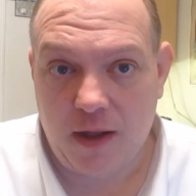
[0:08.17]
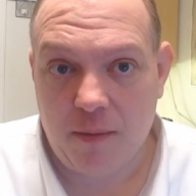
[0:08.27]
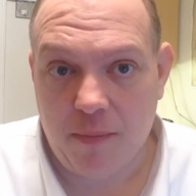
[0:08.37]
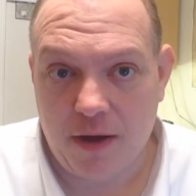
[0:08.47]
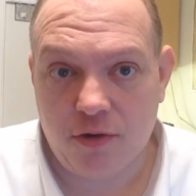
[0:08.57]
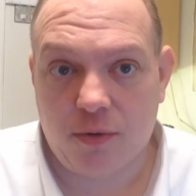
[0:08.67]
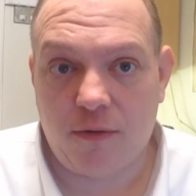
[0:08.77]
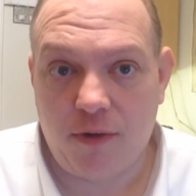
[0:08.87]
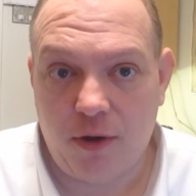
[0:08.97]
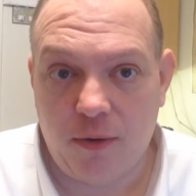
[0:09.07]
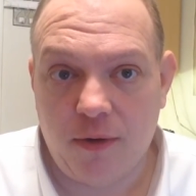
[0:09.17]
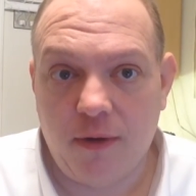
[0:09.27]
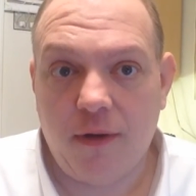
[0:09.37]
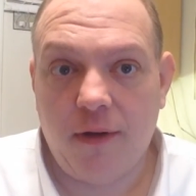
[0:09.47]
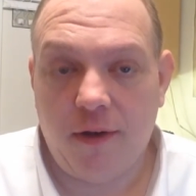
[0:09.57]
at
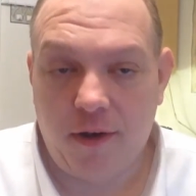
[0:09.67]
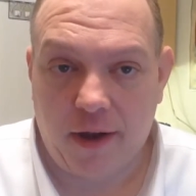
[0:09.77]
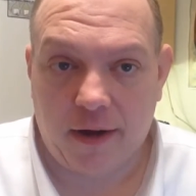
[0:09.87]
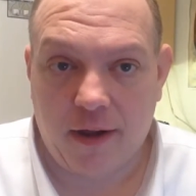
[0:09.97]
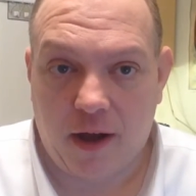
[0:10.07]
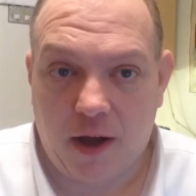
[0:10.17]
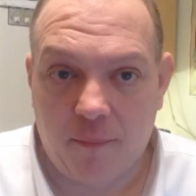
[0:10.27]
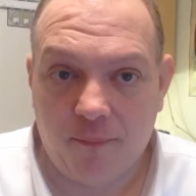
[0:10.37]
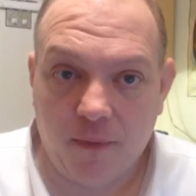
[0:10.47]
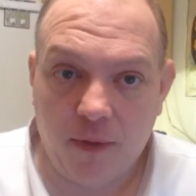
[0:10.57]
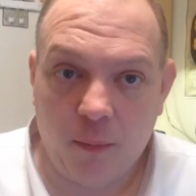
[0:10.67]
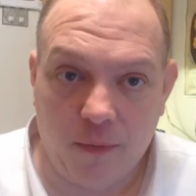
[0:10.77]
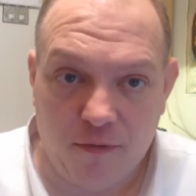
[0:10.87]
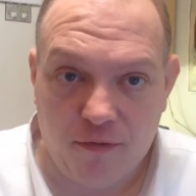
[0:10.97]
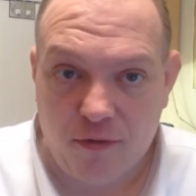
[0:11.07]
magicreviewed.com
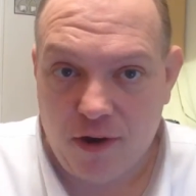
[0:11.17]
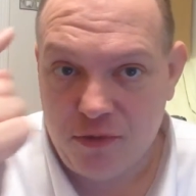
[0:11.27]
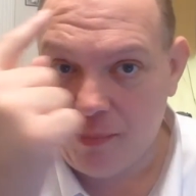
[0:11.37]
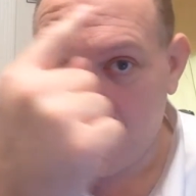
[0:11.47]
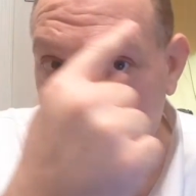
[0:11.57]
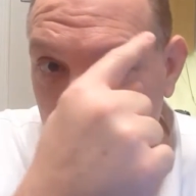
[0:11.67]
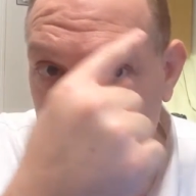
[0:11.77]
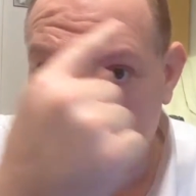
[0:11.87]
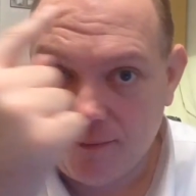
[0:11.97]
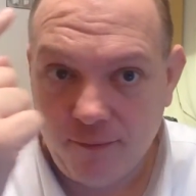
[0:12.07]
with a fresh buzz.